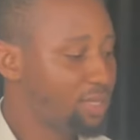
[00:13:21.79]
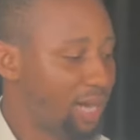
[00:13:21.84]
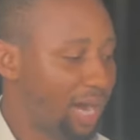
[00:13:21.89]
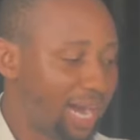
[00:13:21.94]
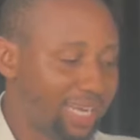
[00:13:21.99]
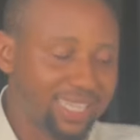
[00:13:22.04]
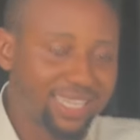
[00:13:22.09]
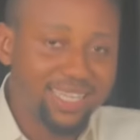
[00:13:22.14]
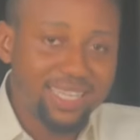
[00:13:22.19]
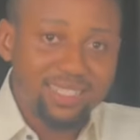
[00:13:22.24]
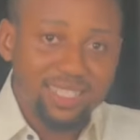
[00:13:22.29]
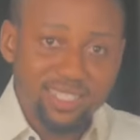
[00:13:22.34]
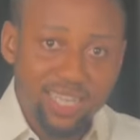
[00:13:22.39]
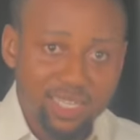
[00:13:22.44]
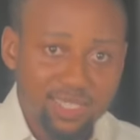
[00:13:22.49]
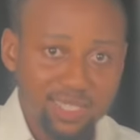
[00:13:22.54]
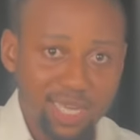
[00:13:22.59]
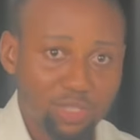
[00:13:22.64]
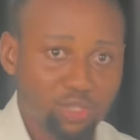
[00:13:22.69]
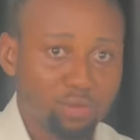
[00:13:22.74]
And then they did
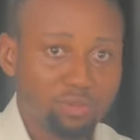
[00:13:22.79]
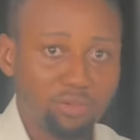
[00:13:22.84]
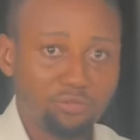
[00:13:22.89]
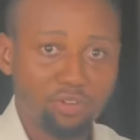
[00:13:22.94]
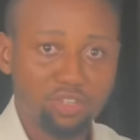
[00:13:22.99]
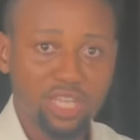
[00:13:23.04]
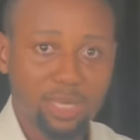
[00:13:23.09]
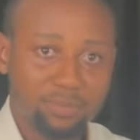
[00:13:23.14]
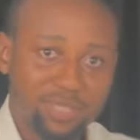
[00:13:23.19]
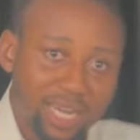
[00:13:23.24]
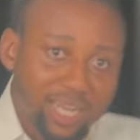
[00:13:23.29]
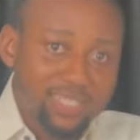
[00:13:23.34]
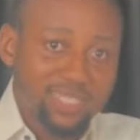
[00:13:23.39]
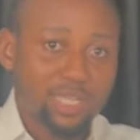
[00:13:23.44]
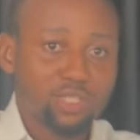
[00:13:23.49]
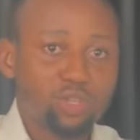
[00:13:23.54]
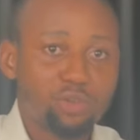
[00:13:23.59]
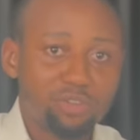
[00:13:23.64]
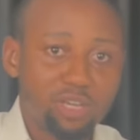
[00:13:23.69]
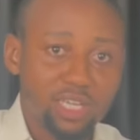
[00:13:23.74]
register survey for them. The register
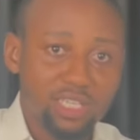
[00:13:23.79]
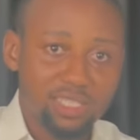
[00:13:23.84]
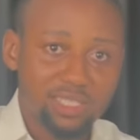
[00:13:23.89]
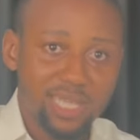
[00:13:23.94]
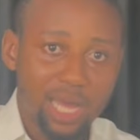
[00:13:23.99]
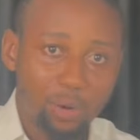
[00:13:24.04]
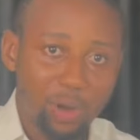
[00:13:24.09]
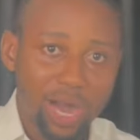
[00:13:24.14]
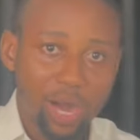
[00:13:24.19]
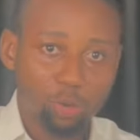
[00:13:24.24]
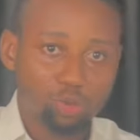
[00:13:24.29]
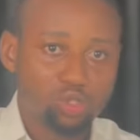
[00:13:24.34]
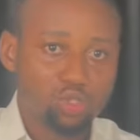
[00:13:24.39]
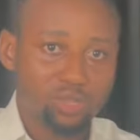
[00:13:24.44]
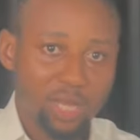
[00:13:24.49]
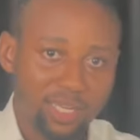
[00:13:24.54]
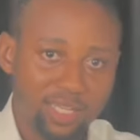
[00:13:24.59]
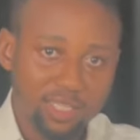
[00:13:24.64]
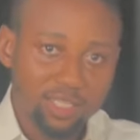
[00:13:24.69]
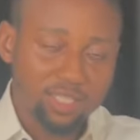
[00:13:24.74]
survey is now out,
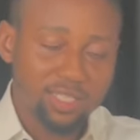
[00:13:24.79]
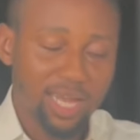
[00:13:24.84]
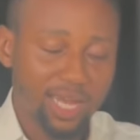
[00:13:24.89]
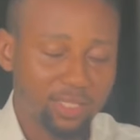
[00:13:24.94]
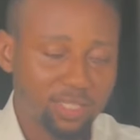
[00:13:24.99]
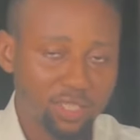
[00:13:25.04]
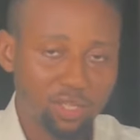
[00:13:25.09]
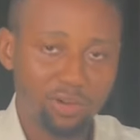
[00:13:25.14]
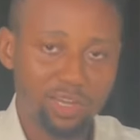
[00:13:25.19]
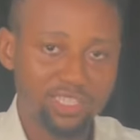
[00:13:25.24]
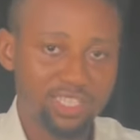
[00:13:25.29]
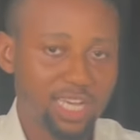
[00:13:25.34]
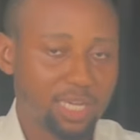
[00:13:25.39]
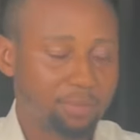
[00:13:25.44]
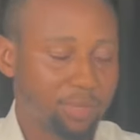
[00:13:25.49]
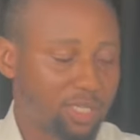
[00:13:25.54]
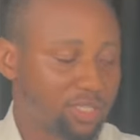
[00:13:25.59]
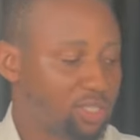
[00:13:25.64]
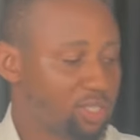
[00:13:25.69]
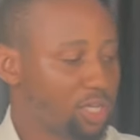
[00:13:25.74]
and they did their
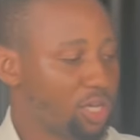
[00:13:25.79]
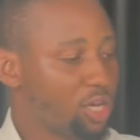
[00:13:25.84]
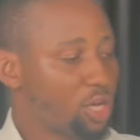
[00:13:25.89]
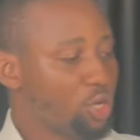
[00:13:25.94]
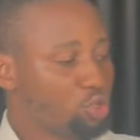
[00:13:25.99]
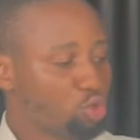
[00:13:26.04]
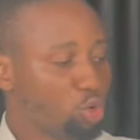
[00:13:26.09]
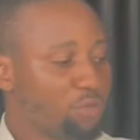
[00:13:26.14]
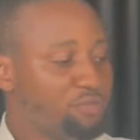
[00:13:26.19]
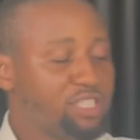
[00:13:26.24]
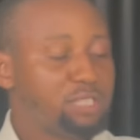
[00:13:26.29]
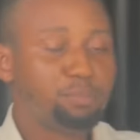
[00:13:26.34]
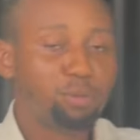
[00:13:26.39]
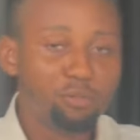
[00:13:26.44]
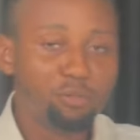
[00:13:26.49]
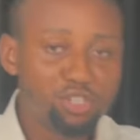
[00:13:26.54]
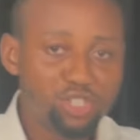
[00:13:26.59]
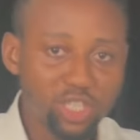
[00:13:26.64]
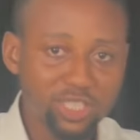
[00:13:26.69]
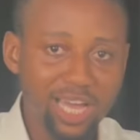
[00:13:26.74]
assignments. So if it's
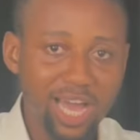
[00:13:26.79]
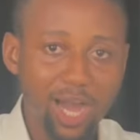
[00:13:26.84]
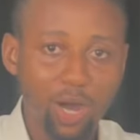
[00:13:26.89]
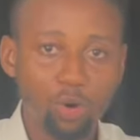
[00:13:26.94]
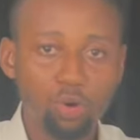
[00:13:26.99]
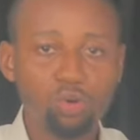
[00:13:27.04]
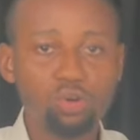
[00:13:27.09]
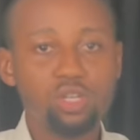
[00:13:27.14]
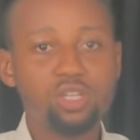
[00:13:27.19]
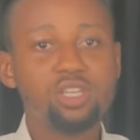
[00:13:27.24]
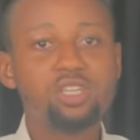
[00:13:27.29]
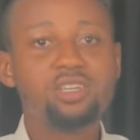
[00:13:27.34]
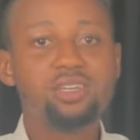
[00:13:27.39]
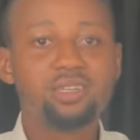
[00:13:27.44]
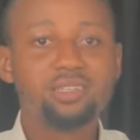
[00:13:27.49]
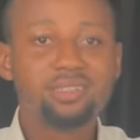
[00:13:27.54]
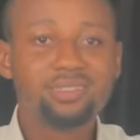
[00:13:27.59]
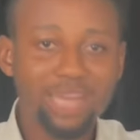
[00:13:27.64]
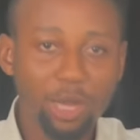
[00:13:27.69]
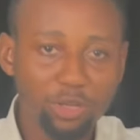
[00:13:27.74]
provisional,
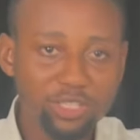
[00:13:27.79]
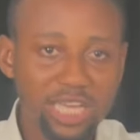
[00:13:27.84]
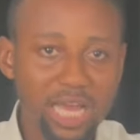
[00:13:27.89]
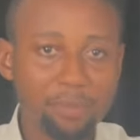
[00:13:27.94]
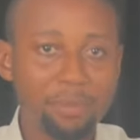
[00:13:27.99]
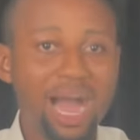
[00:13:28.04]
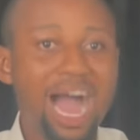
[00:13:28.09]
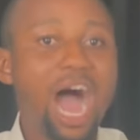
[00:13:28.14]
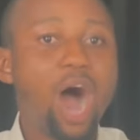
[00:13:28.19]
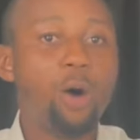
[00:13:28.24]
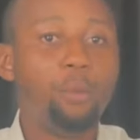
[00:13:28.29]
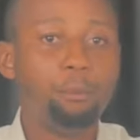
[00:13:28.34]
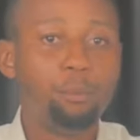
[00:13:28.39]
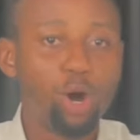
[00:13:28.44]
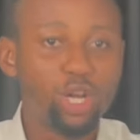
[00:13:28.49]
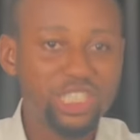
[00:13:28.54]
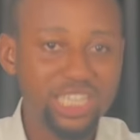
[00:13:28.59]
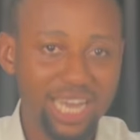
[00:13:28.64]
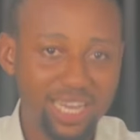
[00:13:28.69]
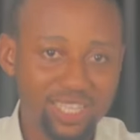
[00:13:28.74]
tell them how
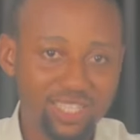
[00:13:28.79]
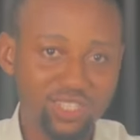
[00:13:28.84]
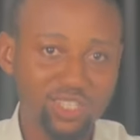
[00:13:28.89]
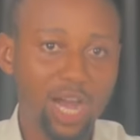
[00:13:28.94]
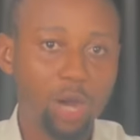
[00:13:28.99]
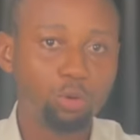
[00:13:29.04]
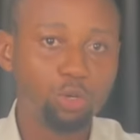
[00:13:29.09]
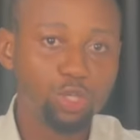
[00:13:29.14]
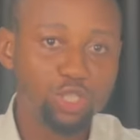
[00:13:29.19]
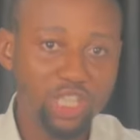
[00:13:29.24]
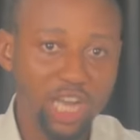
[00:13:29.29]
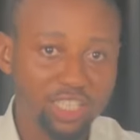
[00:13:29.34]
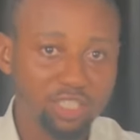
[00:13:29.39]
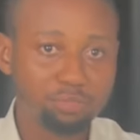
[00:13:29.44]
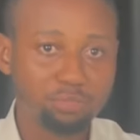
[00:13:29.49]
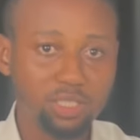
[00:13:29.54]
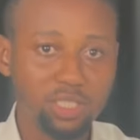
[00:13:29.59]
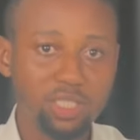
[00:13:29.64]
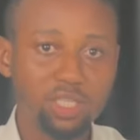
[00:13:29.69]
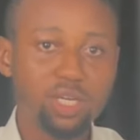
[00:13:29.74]
much extra will you charge
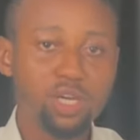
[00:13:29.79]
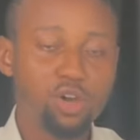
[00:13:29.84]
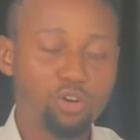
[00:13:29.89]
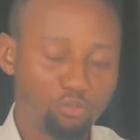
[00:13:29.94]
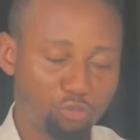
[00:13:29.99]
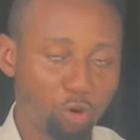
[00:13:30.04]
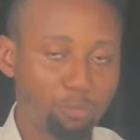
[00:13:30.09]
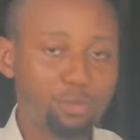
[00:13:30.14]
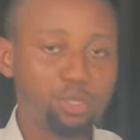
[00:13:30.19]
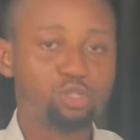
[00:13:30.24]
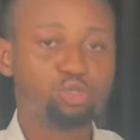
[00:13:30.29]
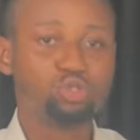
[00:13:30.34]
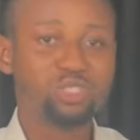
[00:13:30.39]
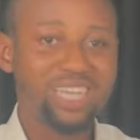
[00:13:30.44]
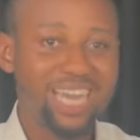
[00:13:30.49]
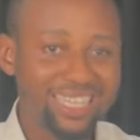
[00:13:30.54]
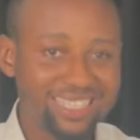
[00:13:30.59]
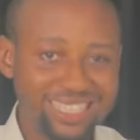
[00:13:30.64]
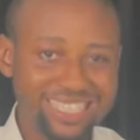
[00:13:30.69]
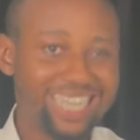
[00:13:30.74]
me for me to
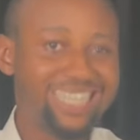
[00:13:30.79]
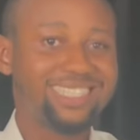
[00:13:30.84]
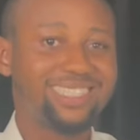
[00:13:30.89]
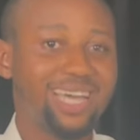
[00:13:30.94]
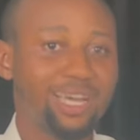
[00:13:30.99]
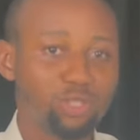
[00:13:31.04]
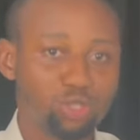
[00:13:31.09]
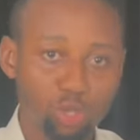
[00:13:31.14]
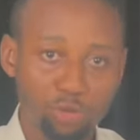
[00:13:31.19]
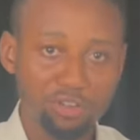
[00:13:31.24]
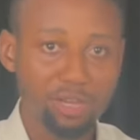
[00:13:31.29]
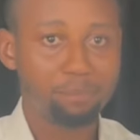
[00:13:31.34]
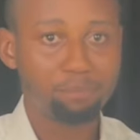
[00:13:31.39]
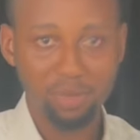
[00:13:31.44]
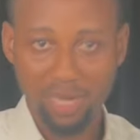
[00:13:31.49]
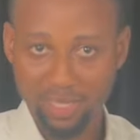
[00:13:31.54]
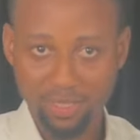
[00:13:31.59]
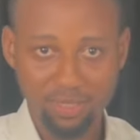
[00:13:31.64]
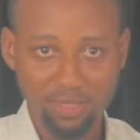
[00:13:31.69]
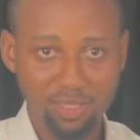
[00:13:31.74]
get the registered survey
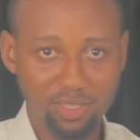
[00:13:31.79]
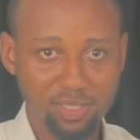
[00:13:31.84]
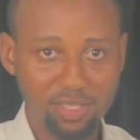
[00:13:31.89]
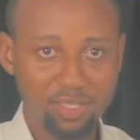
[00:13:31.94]
plan.